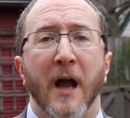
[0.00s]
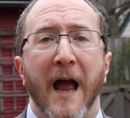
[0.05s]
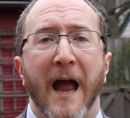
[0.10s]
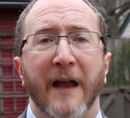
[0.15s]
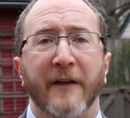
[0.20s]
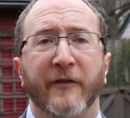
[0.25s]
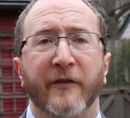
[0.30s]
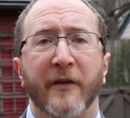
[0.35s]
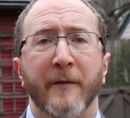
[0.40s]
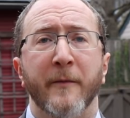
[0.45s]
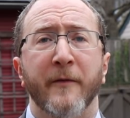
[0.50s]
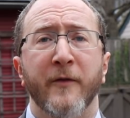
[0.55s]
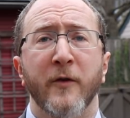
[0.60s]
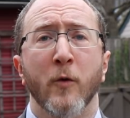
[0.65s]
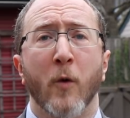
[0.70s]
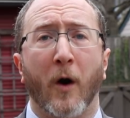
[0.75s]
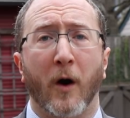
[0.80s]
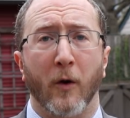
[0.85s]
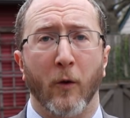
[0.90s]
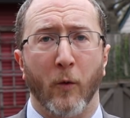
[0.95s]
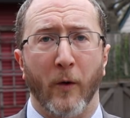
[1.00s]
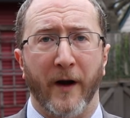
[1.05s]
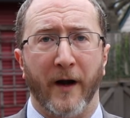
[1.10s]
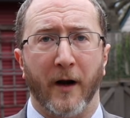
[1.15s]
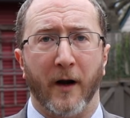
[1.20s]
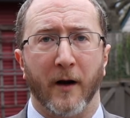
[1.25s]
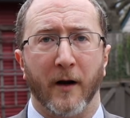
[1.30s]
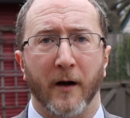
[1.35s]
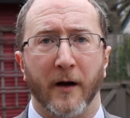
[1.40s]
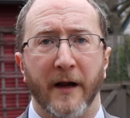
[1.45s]
As some of you are
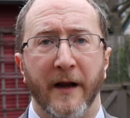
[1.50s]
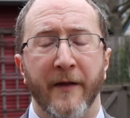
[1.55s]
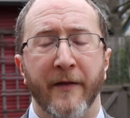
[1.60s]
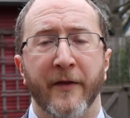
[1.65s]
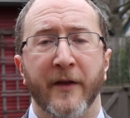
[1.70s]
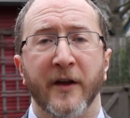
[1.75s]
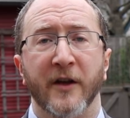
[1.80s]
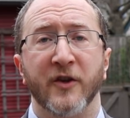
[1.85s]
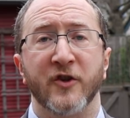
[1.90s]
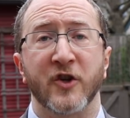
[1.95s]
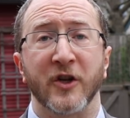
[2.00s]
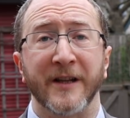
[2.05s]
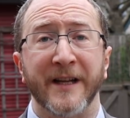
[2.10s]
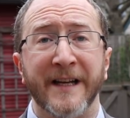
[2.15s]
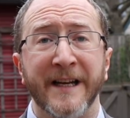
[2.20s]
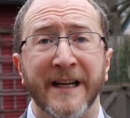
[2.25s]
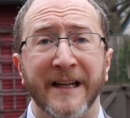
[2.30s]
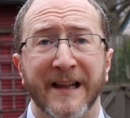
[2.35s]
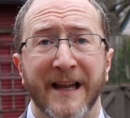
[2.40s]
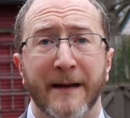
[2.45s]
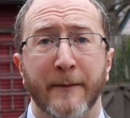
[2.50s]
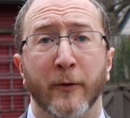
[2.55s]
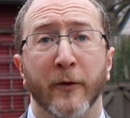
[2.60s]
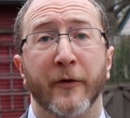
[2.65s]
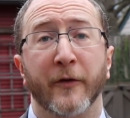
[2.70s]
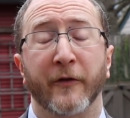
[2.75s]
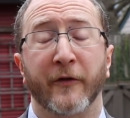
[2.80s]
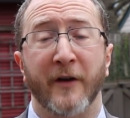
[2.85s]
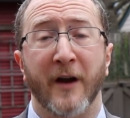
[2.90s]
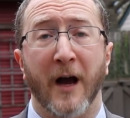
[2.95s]
aware, in the Gilenya label,
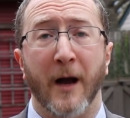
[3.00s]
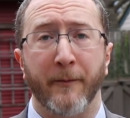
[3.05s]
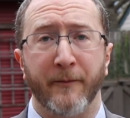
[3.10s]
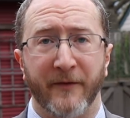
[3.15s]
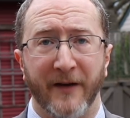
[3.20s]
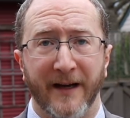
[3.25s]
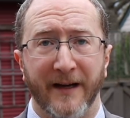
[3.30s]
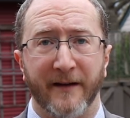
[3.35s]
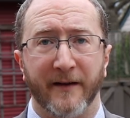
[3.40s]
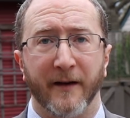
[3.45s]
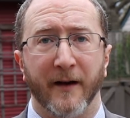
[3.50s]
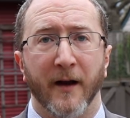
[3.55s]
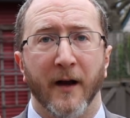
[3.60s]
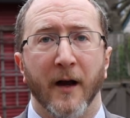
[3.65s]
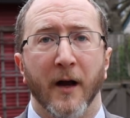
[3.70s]
there's an update